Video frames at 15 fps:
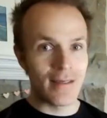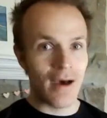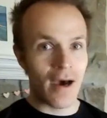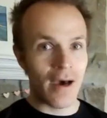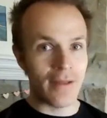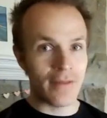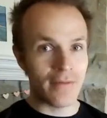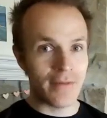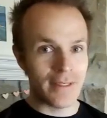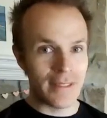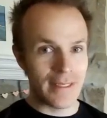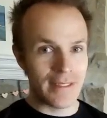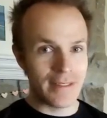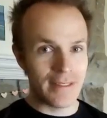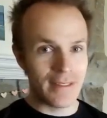
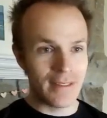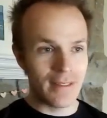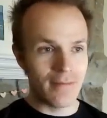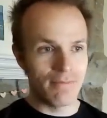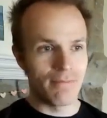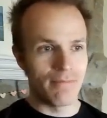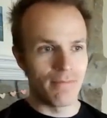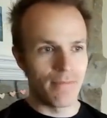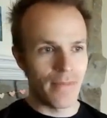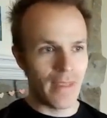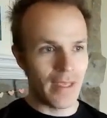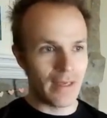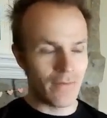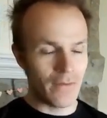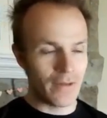authorization in
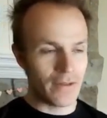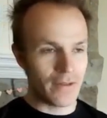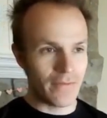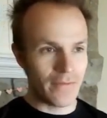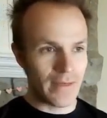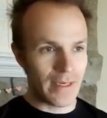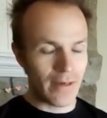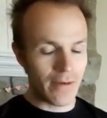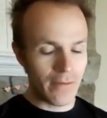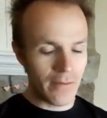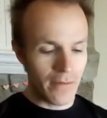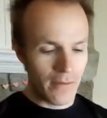a future video